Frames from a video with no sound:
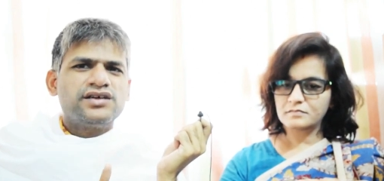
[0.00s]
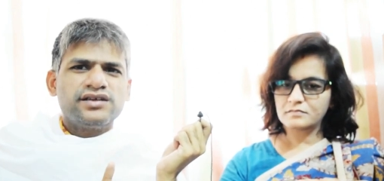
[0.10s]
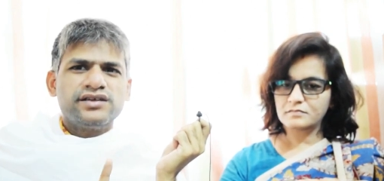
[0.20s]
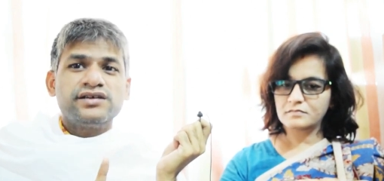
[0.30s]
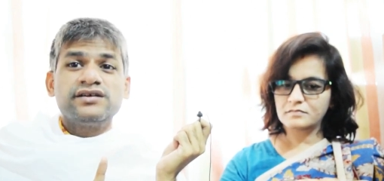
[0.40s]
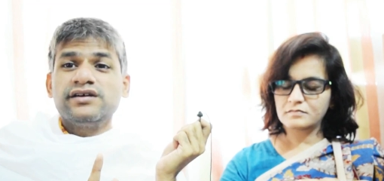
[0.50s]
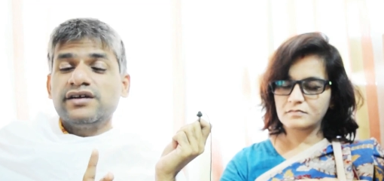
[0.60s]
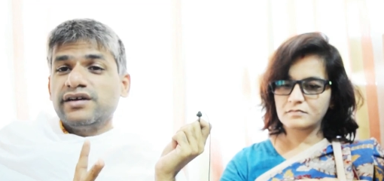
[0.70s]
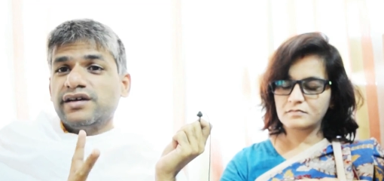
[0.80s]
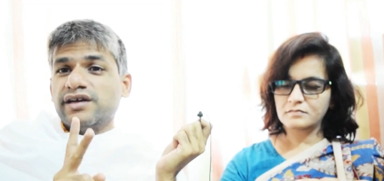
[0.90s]
Speaker 1: career
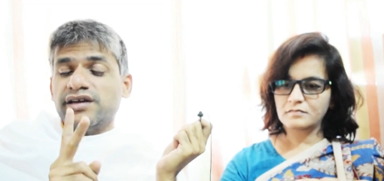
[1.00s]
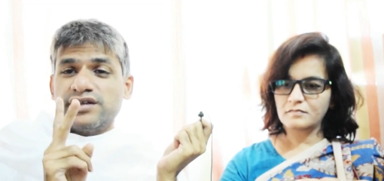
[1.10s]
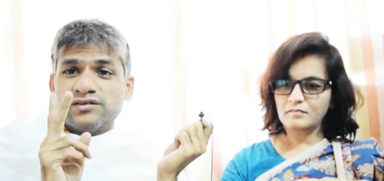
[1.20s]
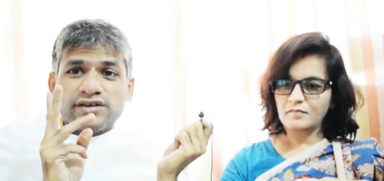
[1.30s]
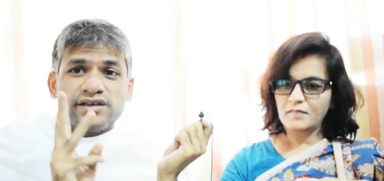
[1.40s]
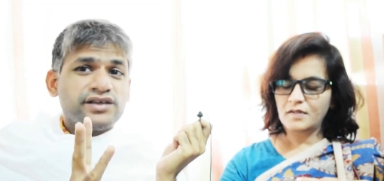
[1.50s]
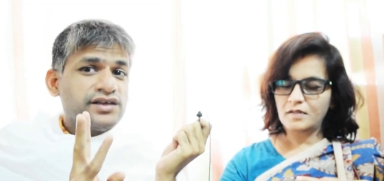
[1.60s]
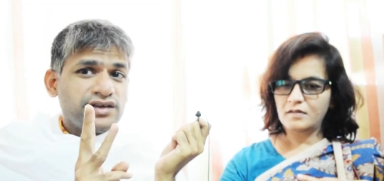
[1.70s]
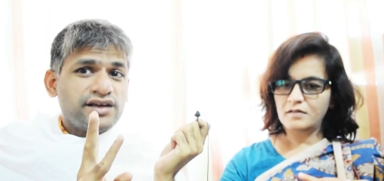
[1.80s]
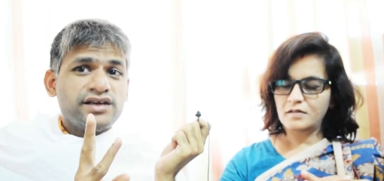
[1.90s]
and your
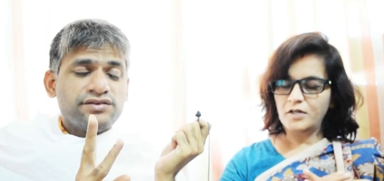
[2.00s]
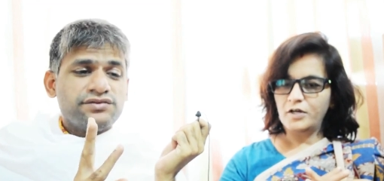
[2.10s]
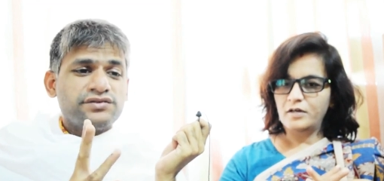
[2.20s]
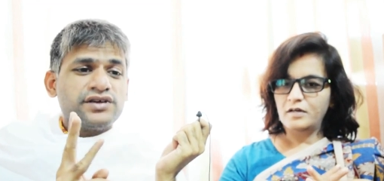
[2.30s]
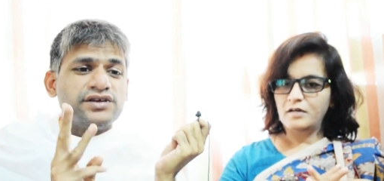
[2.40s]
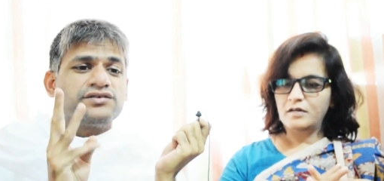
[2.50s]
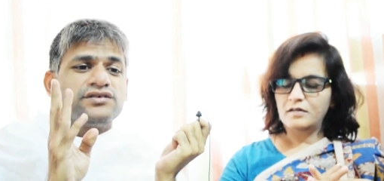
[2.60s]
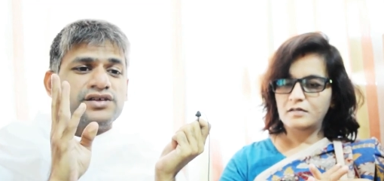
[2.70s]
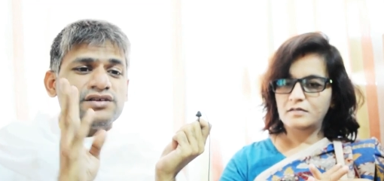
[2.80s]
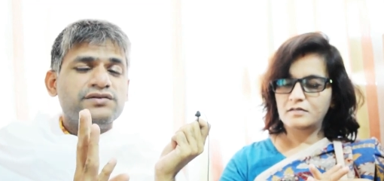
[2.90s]
entire life and
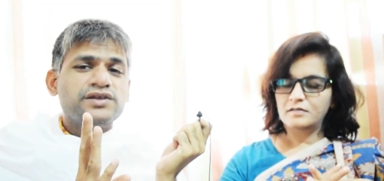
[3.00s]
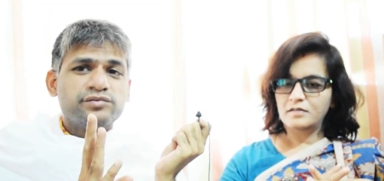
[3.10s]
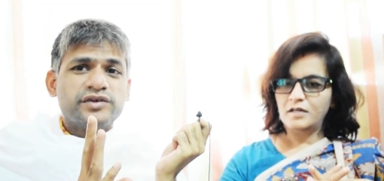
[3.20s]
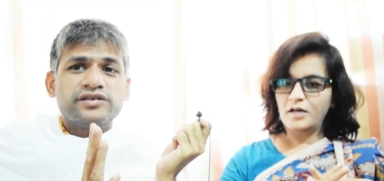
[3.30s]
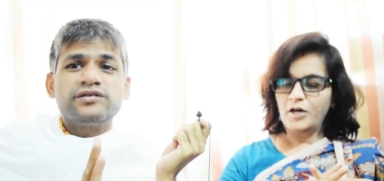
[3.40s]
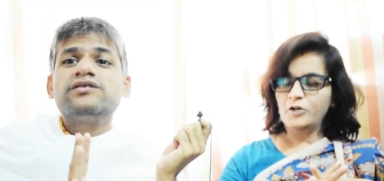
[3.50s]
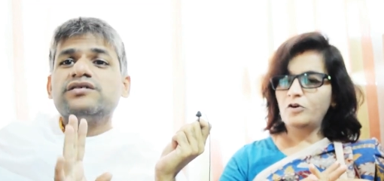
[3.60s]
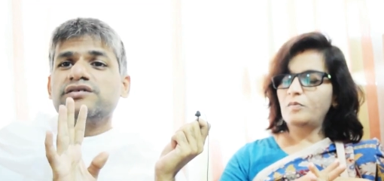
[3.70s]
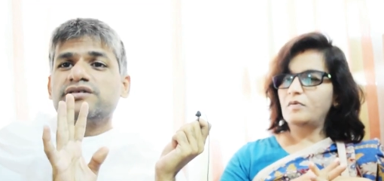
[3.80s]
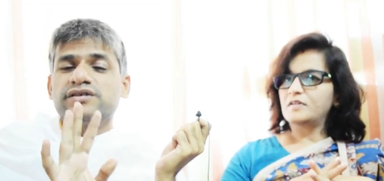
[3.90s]
your investment so
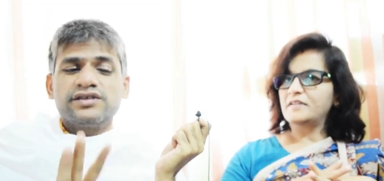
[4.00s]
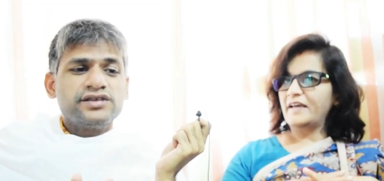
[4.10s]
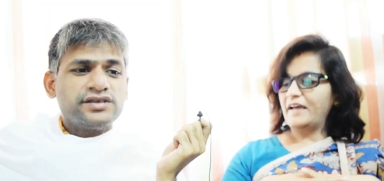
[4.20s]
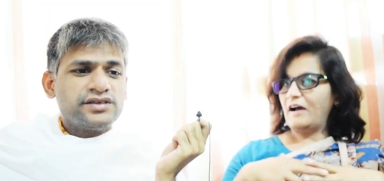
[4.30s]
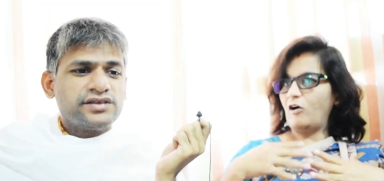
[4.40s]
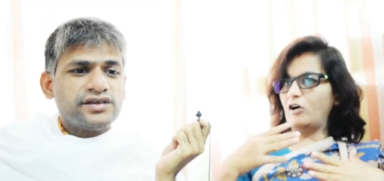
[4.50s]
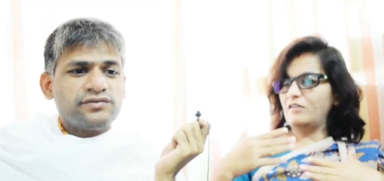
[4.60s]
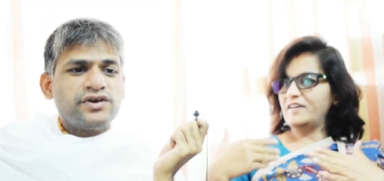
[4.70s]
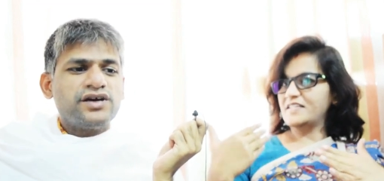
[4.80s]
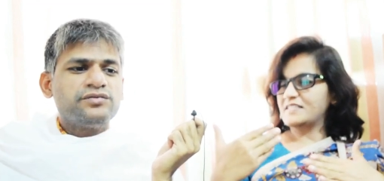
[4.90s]
no, this is
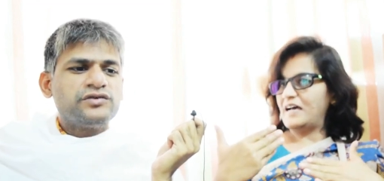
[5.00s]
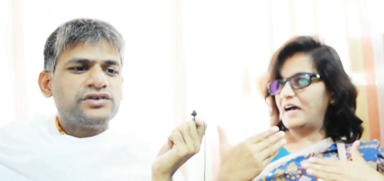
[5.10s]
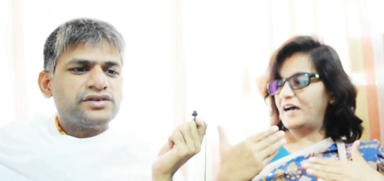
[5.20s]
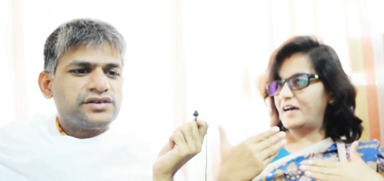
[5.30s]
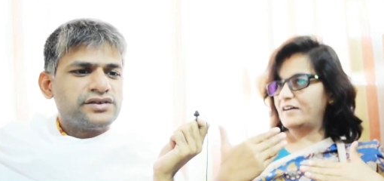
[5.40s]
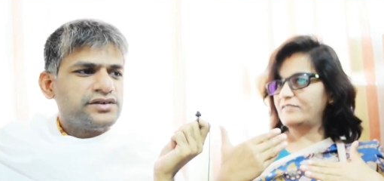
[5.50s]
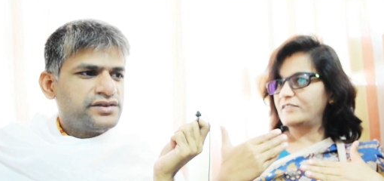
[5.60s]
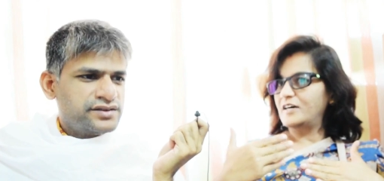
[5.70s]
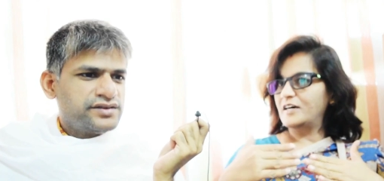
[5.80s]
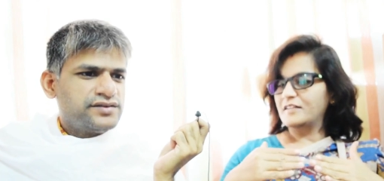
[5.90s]
far more have
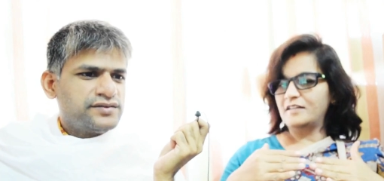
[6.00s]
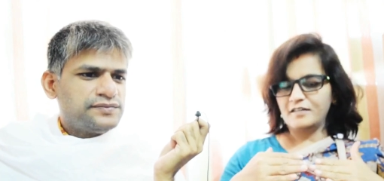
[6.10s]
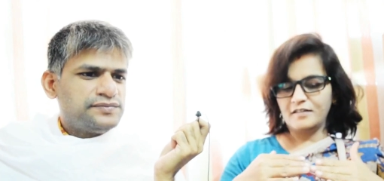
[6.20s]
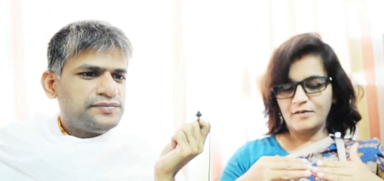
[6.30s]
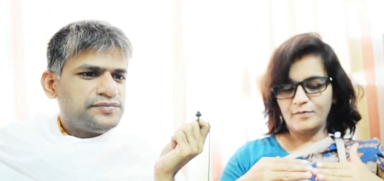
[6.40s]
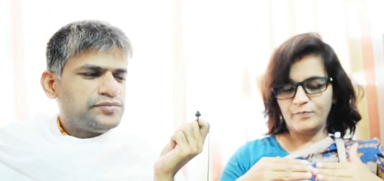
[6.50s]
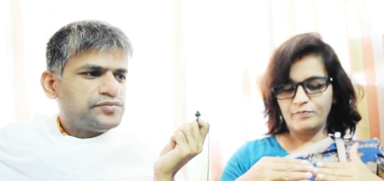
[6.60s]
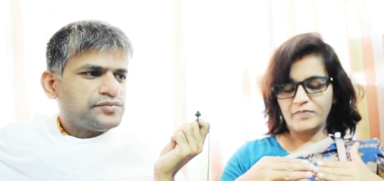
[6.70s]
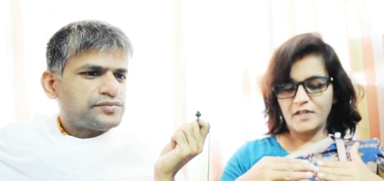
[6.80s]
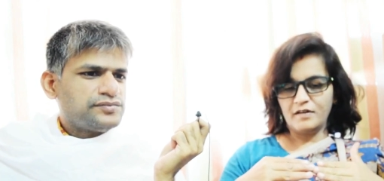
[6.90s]
Speaker 2: the
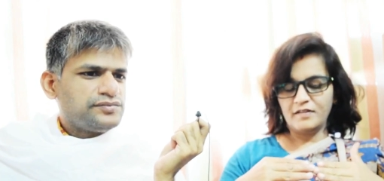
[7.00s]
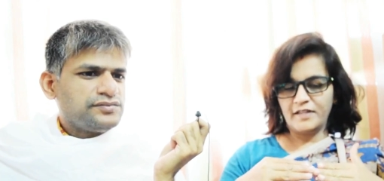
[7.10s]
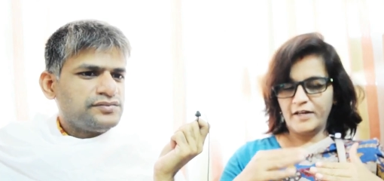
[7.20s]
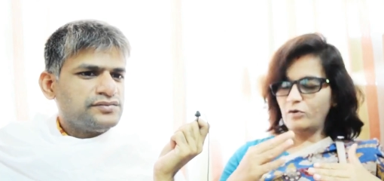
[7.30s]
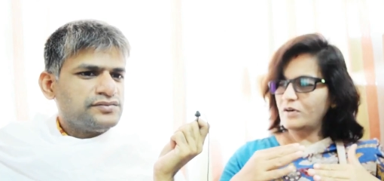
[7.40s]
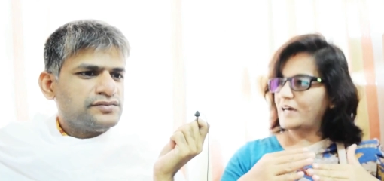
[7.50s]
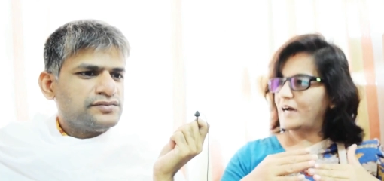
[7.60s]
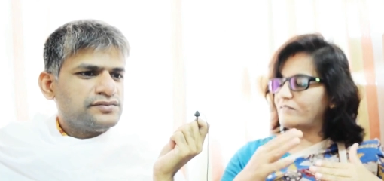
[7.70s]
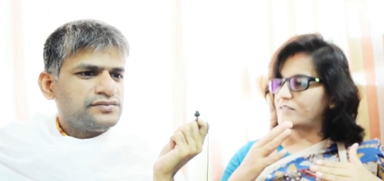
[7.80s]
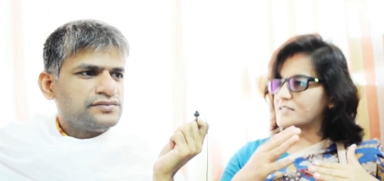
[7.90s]
they don't
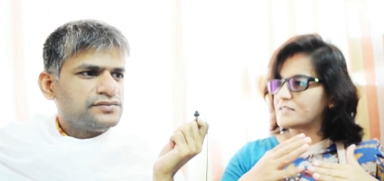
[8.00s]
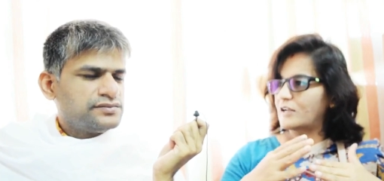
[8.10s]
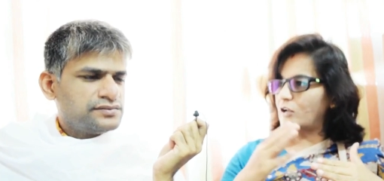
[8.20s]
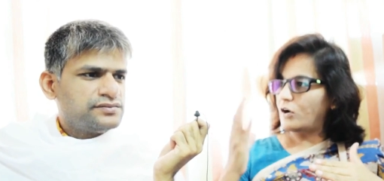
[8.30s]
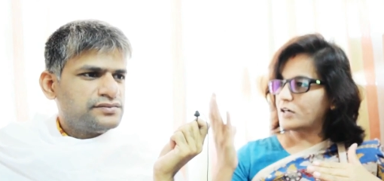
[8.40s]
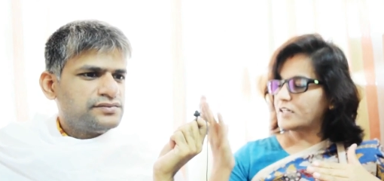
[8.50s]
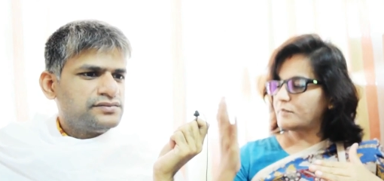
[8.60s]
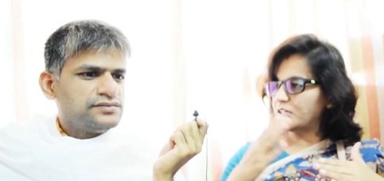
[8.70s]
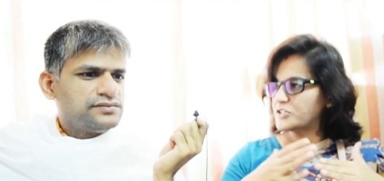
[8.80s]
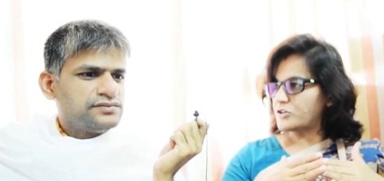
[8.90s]
have this uh, long
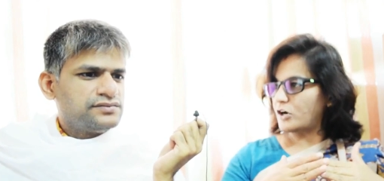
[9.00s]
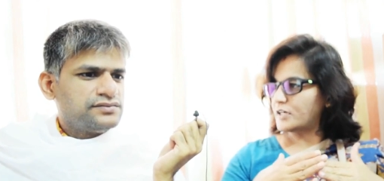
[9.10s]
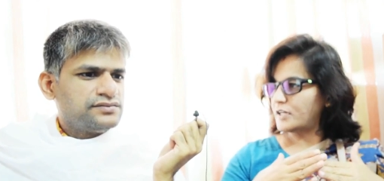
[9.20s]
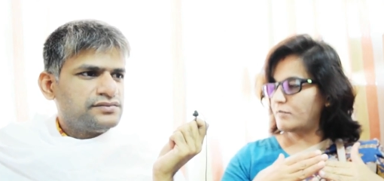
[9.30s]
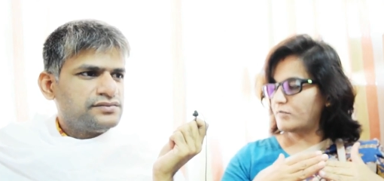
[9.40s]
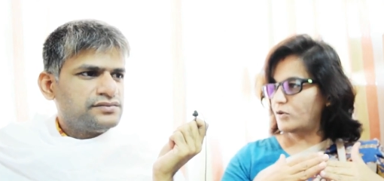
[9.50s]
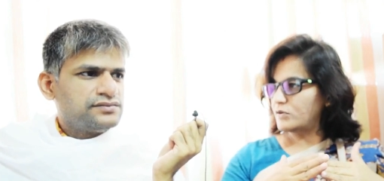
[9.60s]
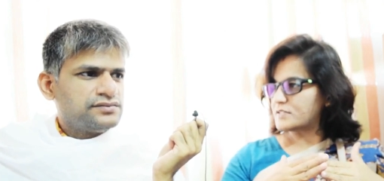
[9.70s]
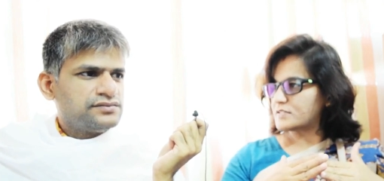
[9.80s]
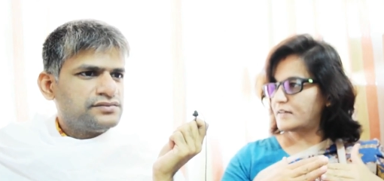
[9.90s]
term and short term
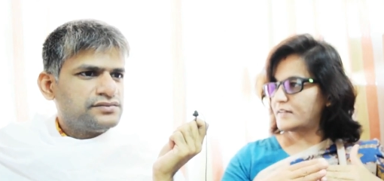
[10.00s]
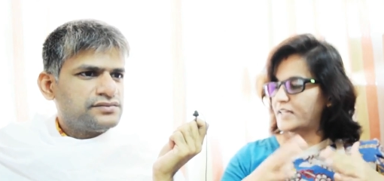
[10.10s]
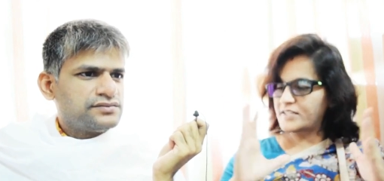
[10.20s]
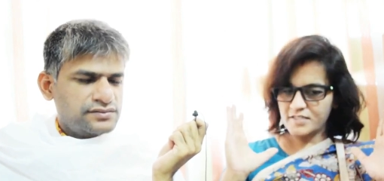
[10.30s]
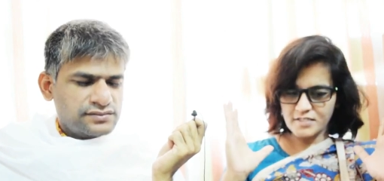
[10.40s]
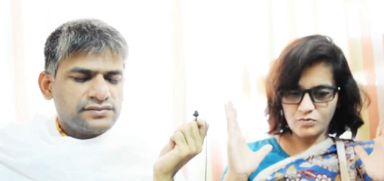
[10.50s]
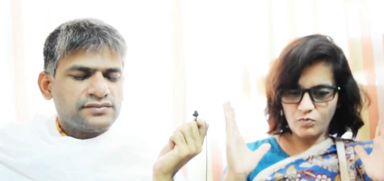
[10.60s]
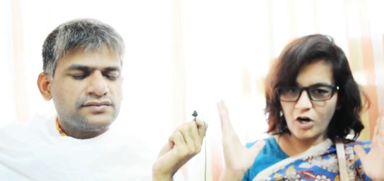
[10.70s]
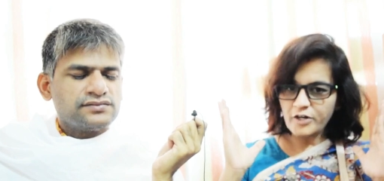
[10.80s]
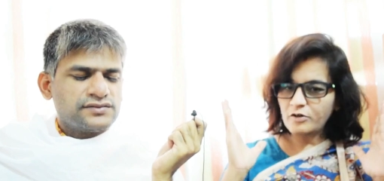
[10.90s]
goals. They just
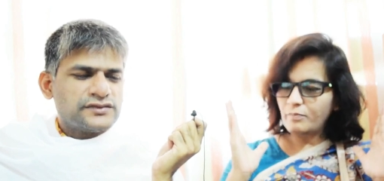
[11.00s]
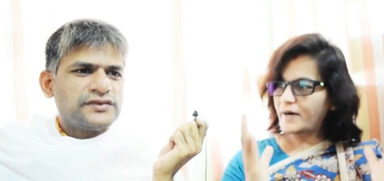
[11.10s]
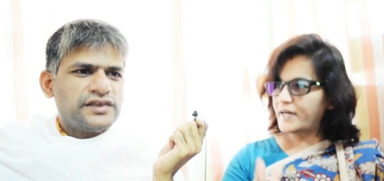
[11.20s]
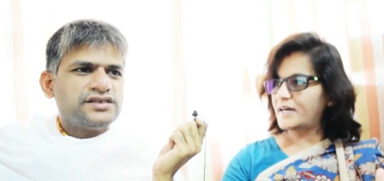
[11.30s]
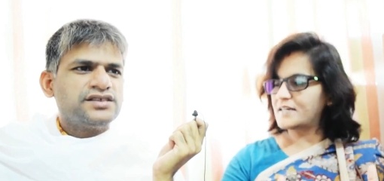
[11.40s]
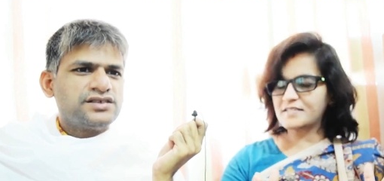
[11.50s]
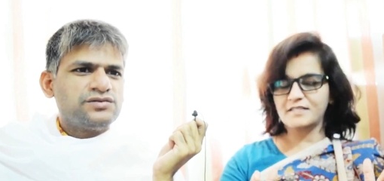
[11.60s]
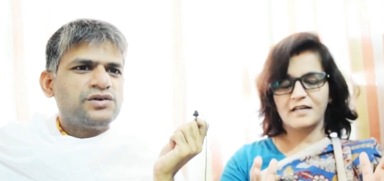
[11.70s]
mm. want to buy they a just